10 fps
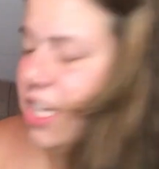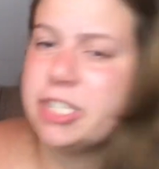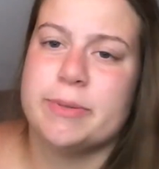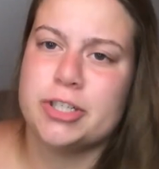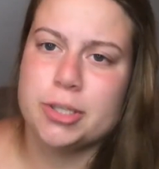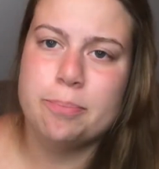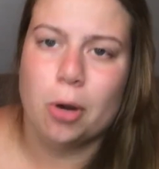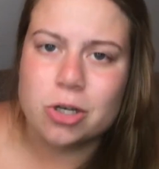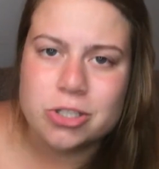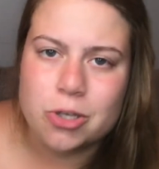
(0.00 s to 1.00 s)
Especially
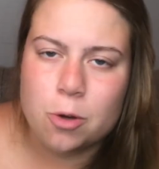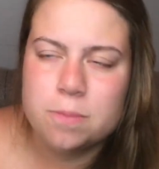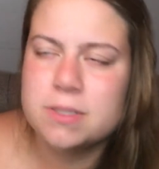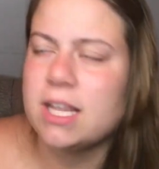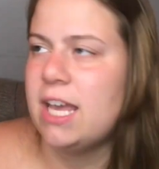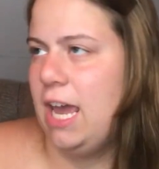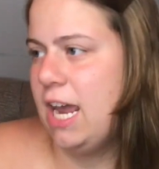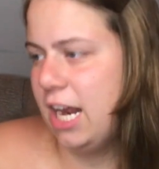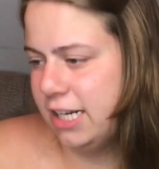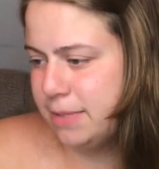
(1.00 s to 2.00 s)
bar soaps. Like,
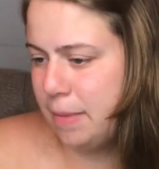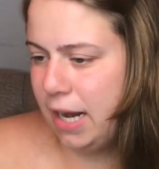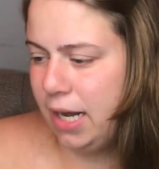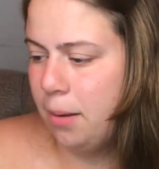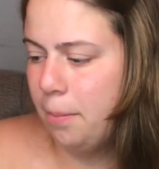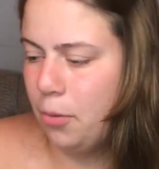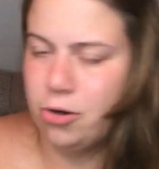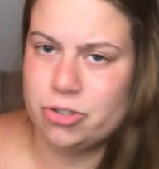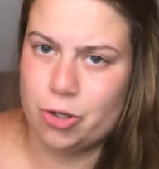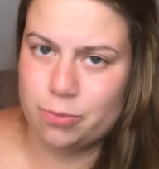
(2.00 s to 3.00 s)
handmade
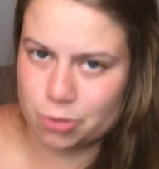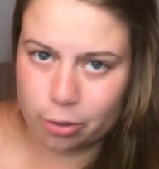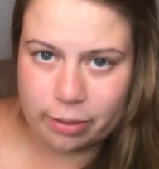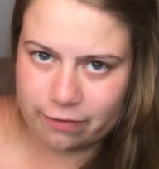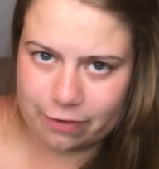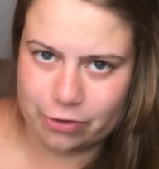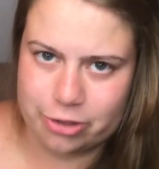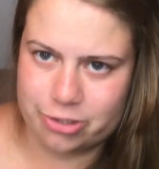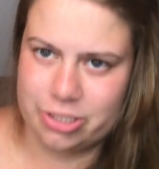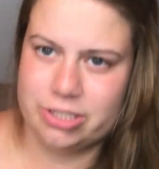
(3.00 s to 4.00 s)
bar soaps are my favorite.
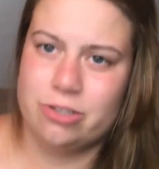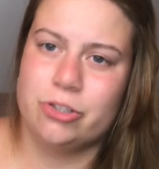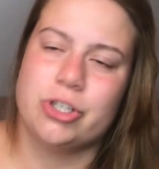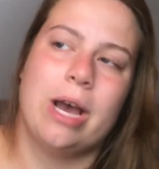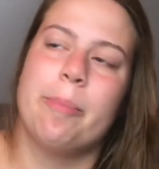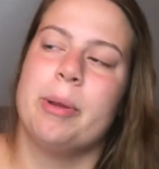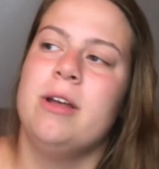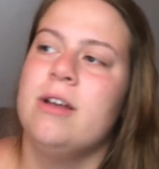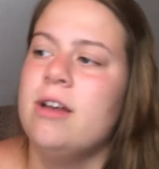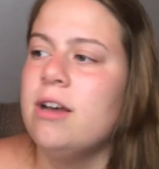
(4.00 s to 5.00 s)
There's this little shop
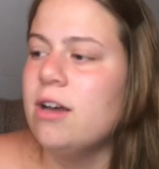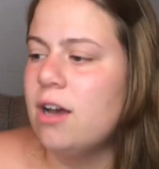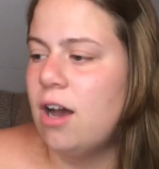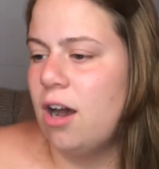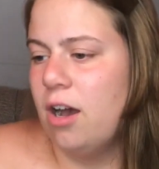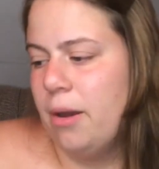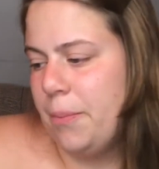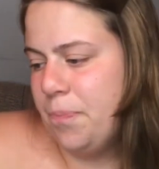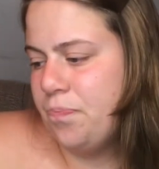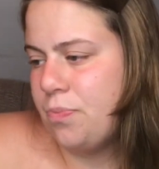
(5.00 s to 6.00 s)

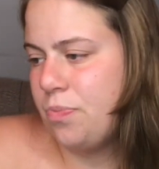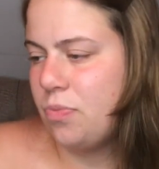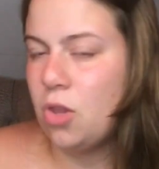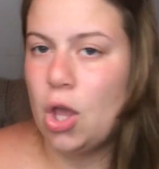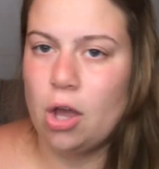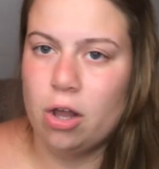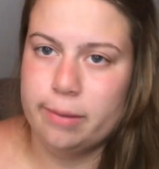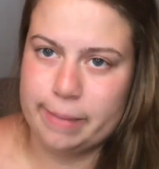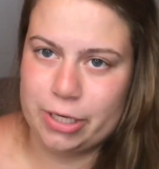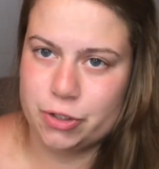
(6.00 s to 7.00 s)
on
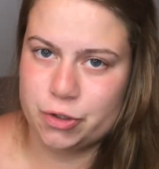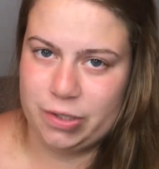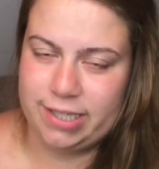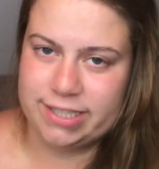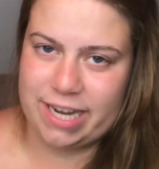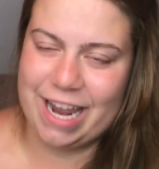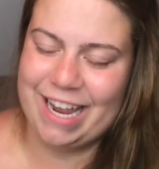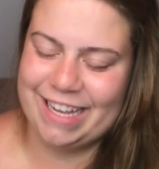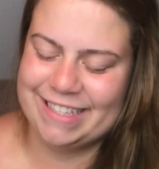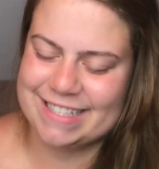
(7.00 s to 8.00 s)
the main street.
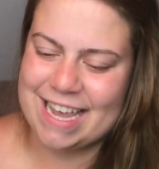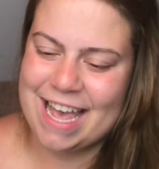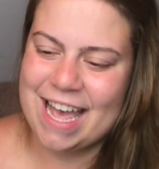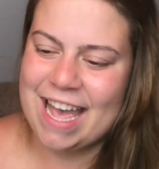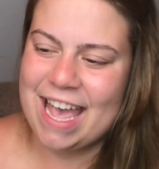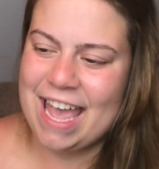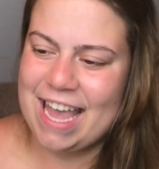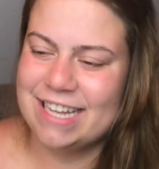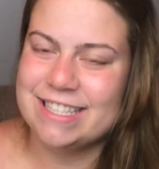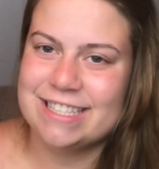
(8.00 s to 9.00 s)
And
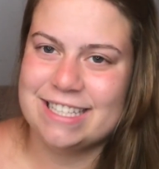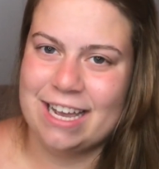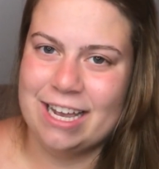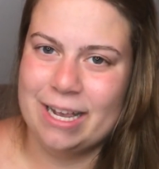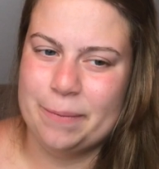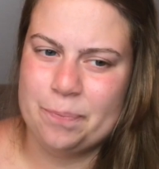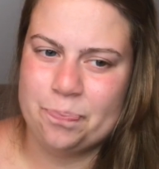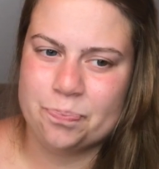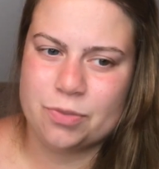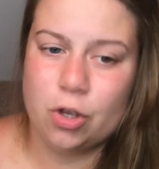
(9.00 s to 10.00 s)
it's
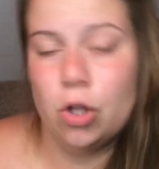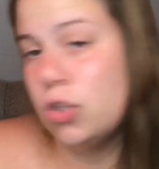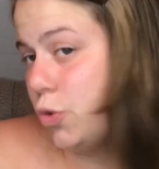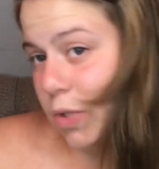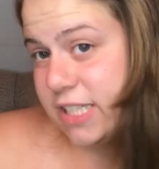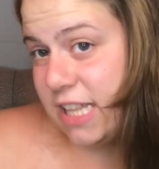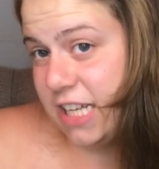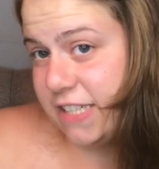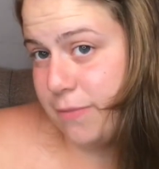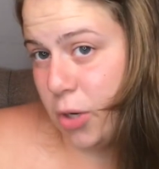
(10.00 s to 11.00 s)
called Joy's
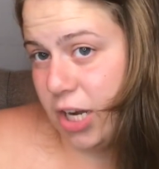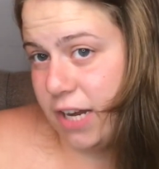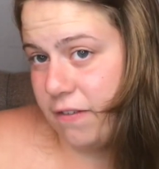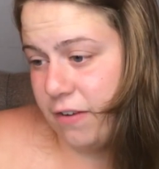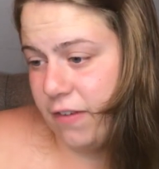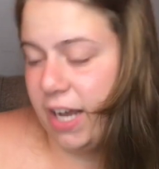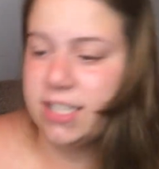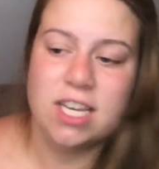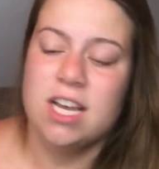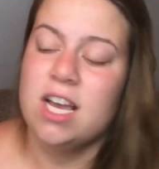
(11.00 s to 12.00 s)
Collective Market. Fun fact.